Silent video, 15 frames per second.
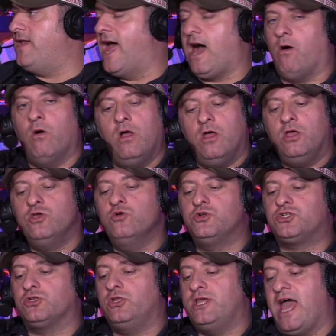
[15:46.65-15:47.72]
Now,
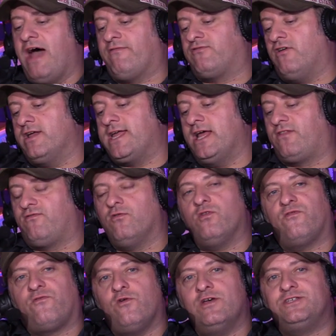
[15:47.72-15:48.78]
usually after I get through
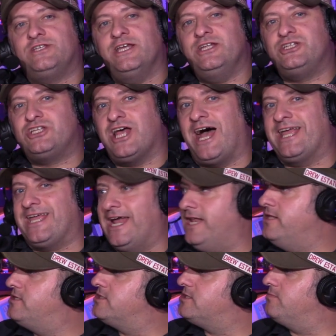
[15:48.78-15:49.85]
the first inch, I get
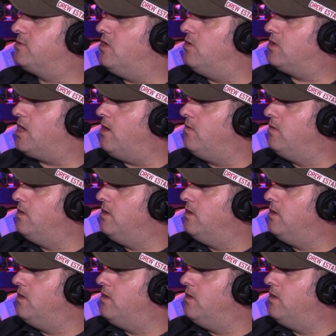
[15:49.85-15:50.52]
into some cocoa.